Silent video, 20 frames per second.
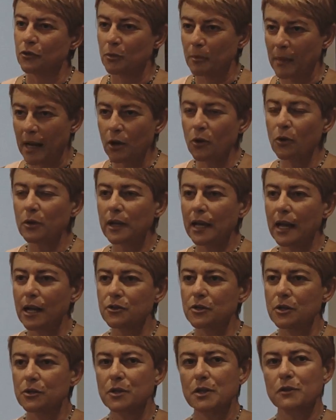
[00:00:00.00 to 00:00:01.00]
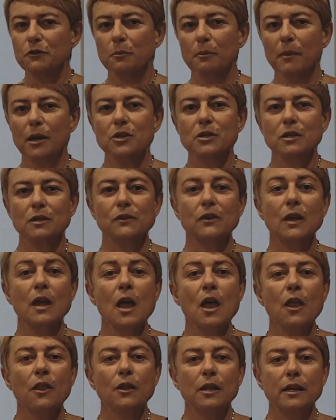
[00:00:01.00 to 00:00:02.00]
to make all the cultural transformations,
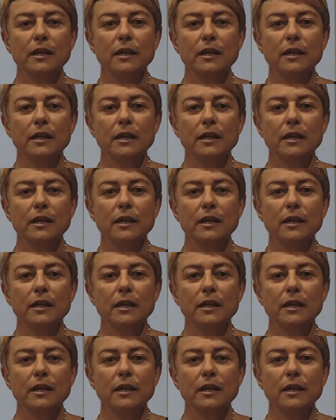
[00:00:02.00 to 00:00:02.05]
the